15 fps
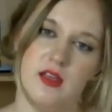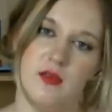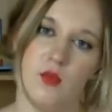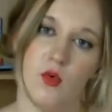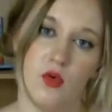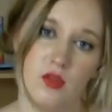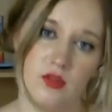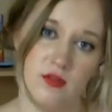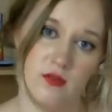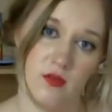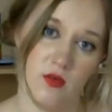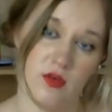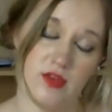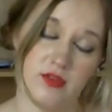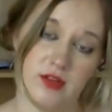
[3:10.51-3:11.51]

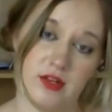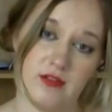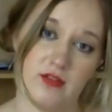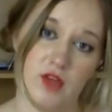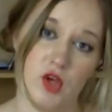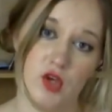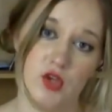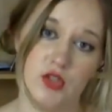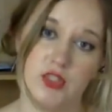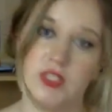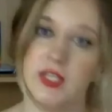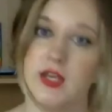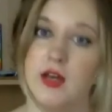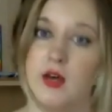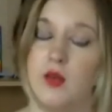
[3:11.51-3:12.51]
All three of those
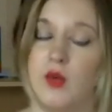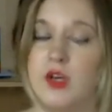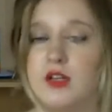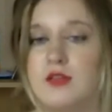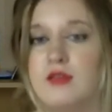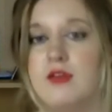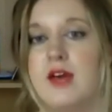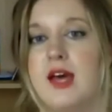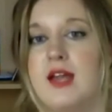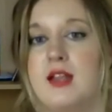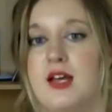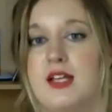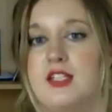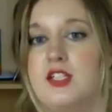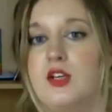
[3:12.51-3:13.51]
are wonderful
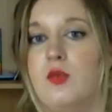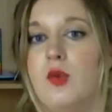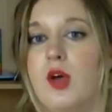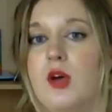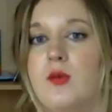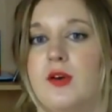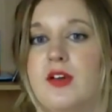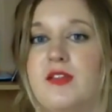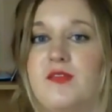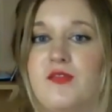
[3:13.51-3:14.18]
allies to work with